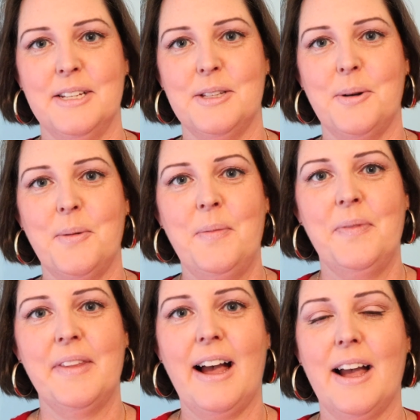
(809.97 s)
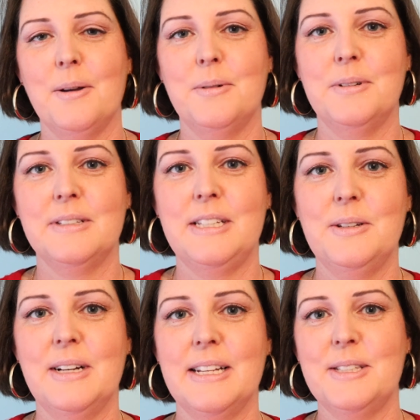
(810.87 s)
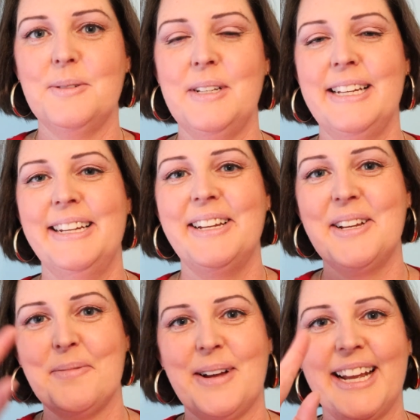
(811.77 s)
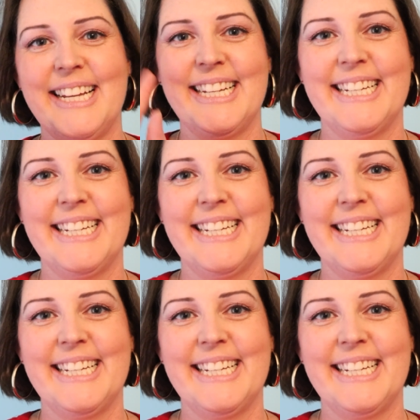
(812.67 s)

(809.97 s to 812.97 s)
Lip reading: So I will see you guys soon. Bye.